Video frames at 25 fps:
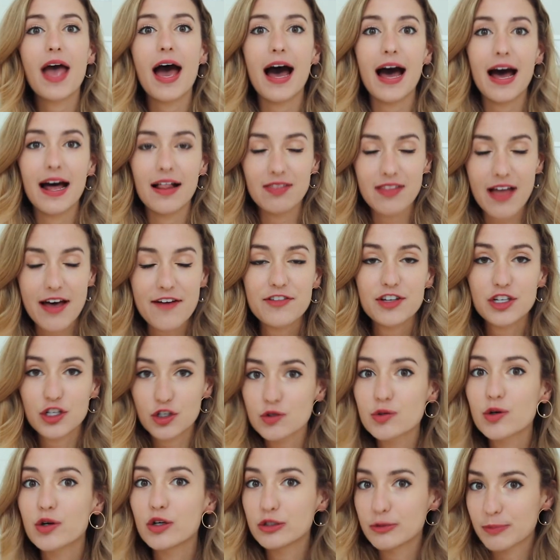
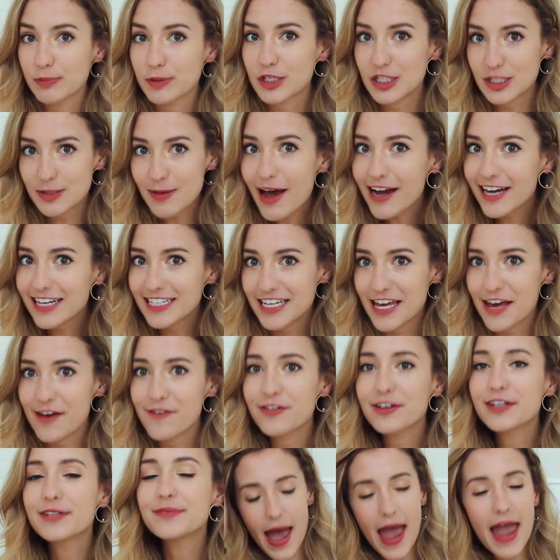11-year-old perspective.
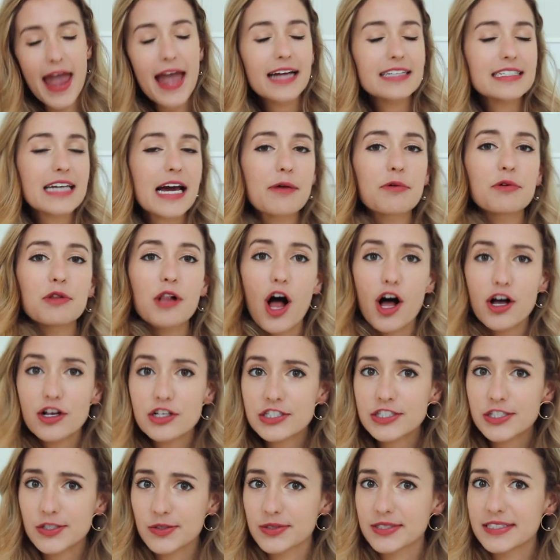And I will
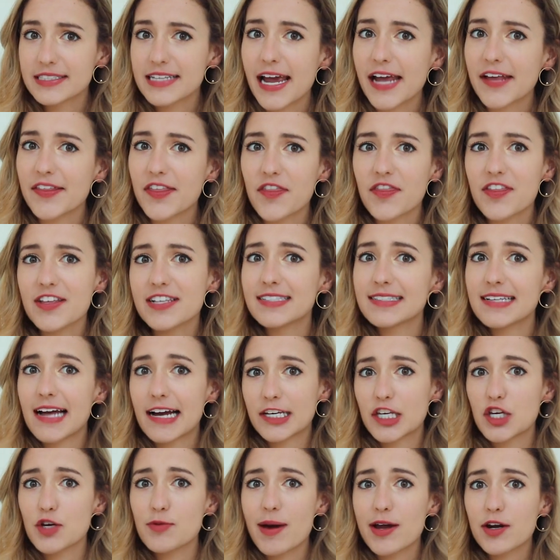also say that this
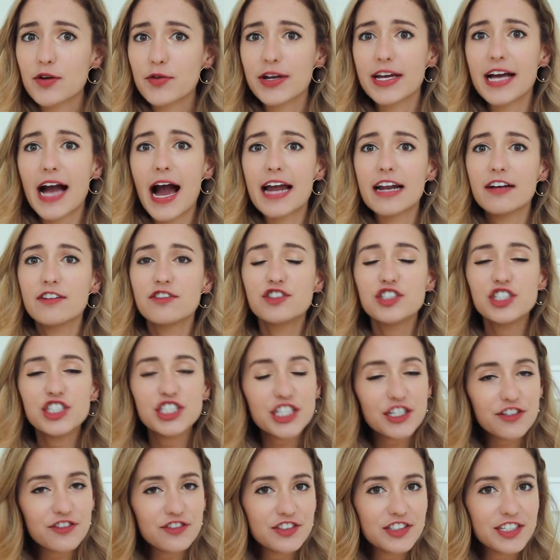documentary kind of
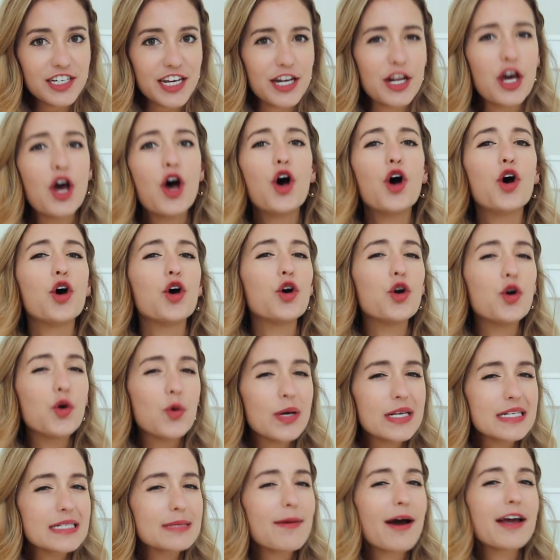shifted who
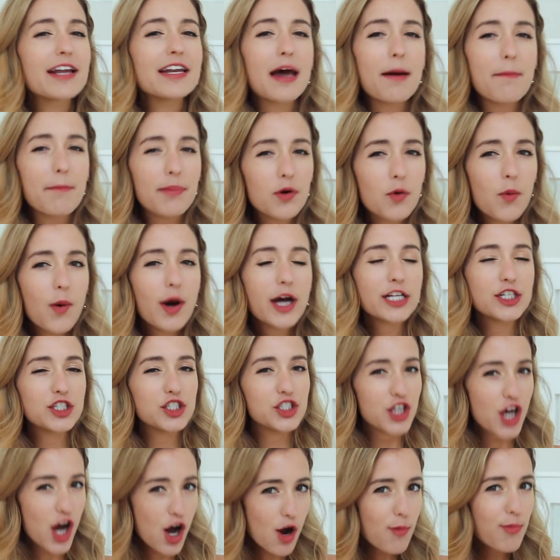is my number one
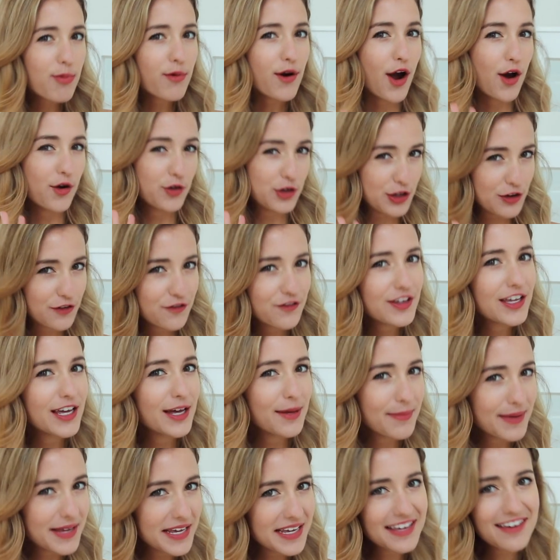Joe bro. You
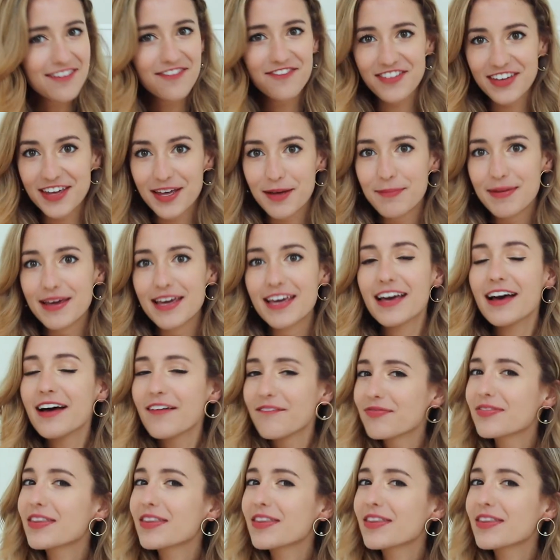feel me? You feel me?